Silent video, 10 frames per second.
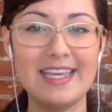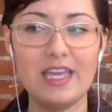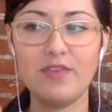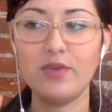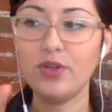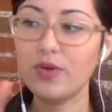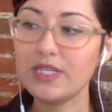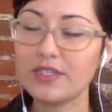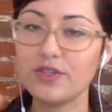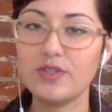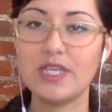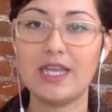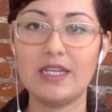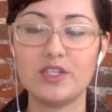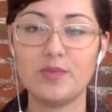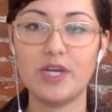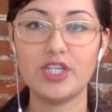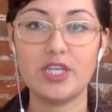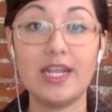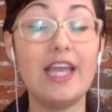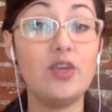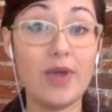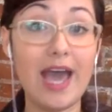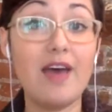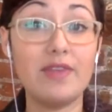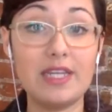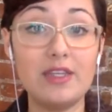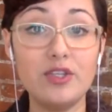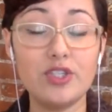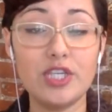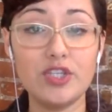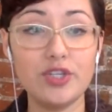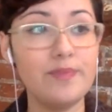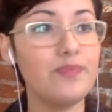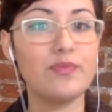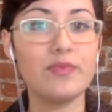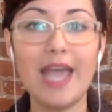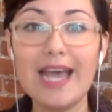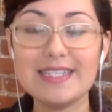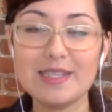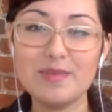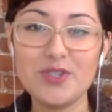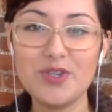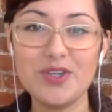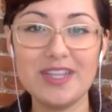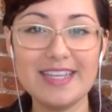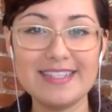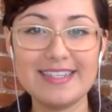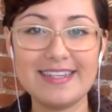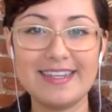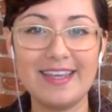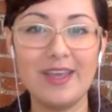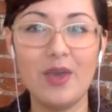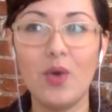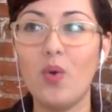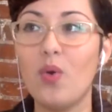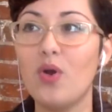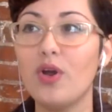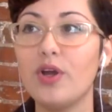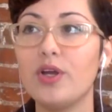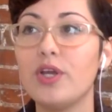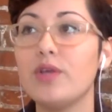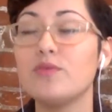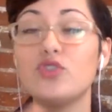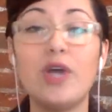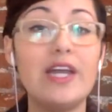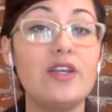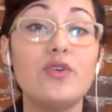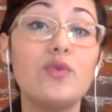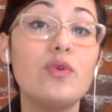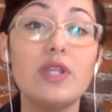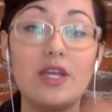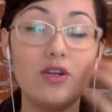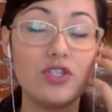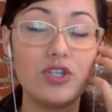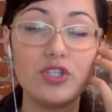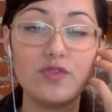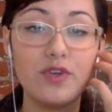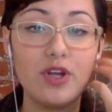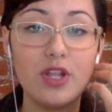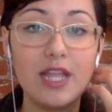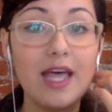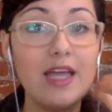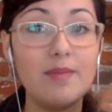If you notice they're using an expression and you have an English teacher, ask them during your lesson or try to Google it or search for it online.